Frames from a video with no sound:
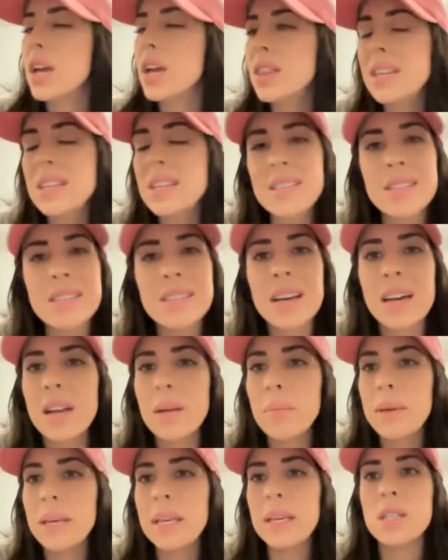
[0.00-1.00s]
this is going
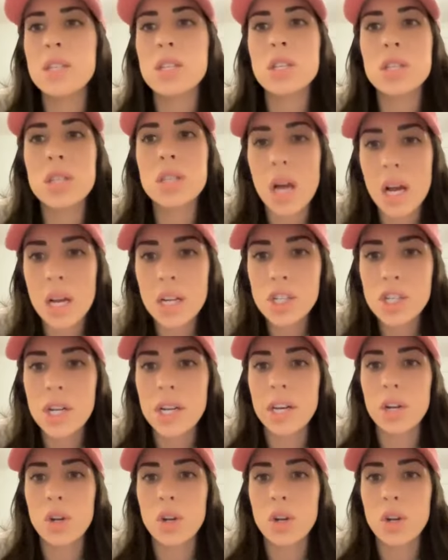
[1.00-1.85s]
to be such an